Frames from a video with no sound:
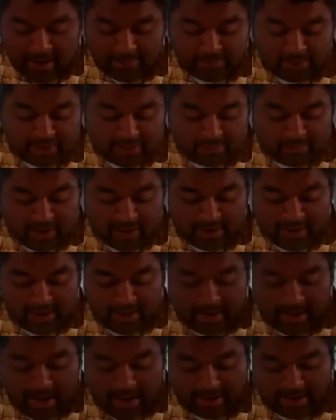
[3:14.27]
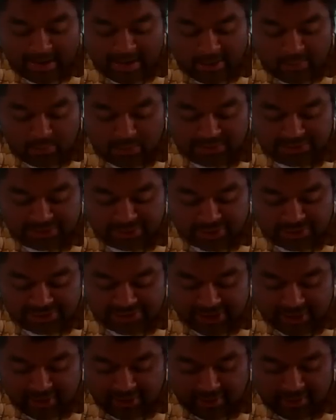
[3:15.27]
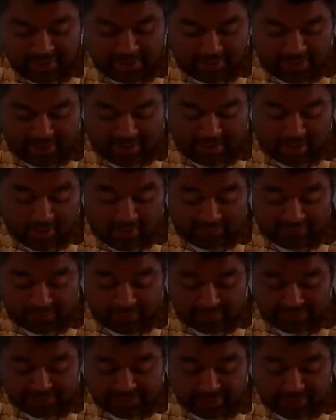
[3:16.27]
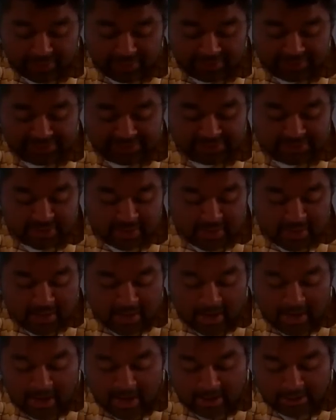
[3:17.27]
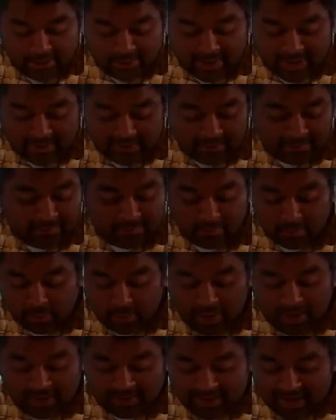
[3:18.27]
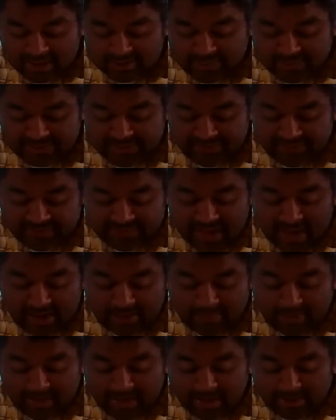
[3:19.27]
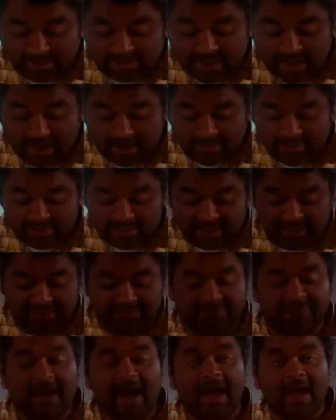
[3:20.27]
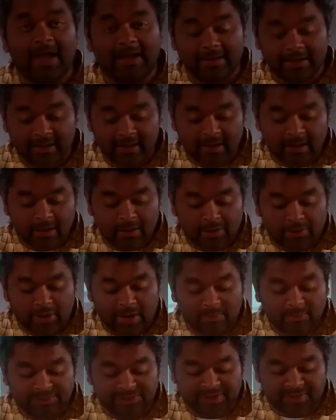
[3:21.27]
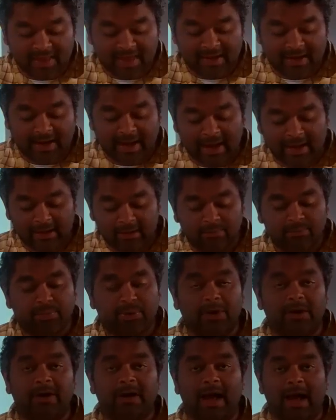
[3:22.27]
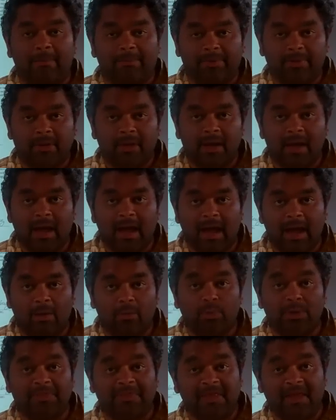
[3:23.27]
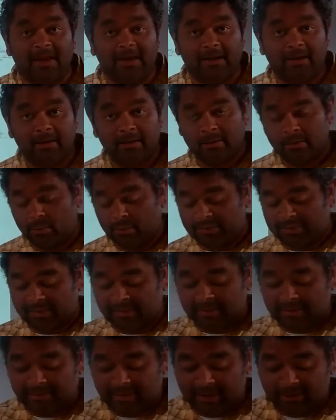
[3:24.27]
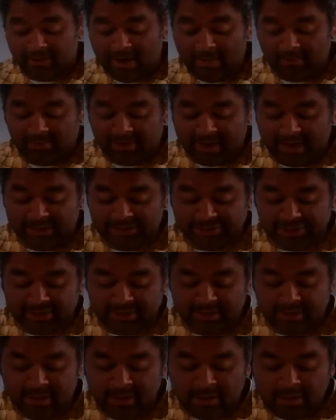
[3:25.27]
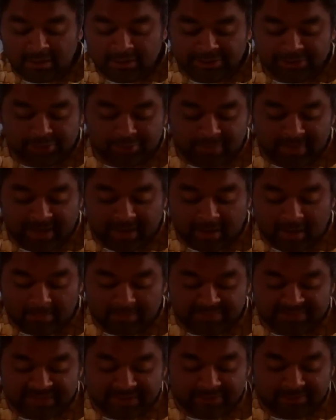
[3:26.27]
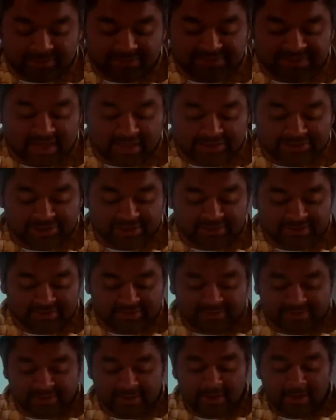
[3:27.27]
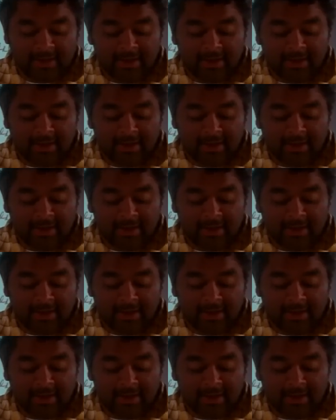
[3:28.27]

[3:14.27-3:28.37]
You can run a keyword search here. Here you get all of your returns. You can look at that specific document. Any document that you find, you're able to then again put it up within the theater application, zooming in on particular sections